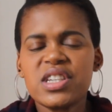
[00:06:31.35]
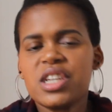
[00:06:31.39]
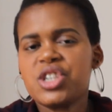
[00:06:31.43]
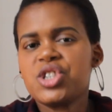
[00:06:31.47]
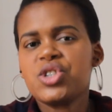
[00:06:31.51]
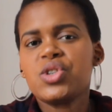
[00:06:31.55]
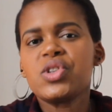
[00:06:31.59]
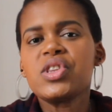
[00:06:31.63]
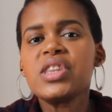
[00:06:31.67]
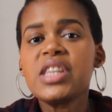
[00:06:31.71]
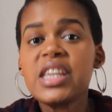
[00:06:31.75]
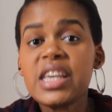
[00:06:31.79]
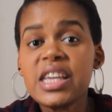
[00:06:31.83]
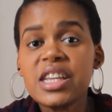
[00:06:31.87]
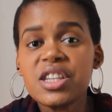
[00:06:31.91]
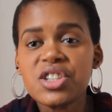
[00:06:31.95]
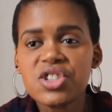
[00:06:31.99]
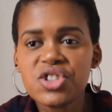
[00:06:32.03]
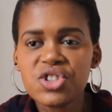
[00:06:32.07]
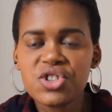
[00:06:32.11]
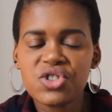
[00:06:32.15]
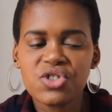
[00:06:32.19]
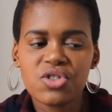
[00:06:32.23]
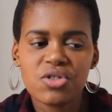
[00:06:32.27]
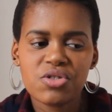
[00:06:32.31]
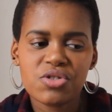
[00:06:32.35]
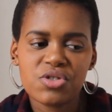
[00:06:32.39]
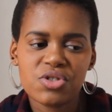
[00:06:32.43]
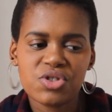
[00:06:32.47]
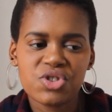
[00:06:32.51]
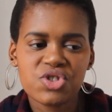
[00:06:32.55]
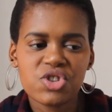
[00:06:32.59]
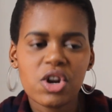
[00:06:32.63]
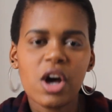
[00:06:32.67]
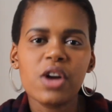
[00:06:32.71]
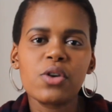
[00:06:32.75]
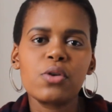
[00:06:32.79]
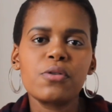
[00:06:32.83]
that you'll need to
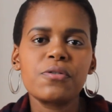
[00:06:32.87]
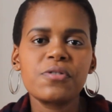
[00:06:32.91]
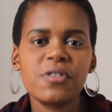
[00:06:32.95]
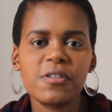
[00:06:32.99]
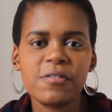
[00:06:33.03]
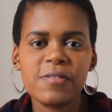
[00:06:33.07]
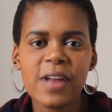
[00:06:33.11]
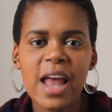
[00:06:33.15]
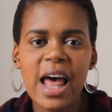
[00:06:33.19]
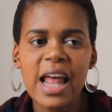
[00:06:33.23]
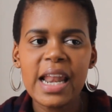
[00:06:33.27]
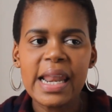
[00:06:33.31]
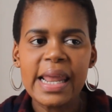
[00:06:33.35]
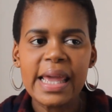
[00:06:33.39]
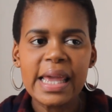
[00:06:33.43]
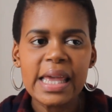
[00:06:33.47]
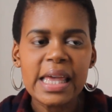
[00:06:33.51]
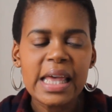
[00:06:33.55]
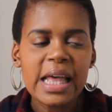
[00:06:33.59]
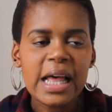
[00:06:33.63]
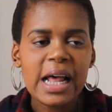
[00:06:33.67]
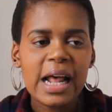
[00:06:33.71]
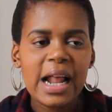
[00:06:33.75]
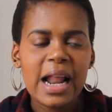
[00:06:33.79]
start off the Flatlay,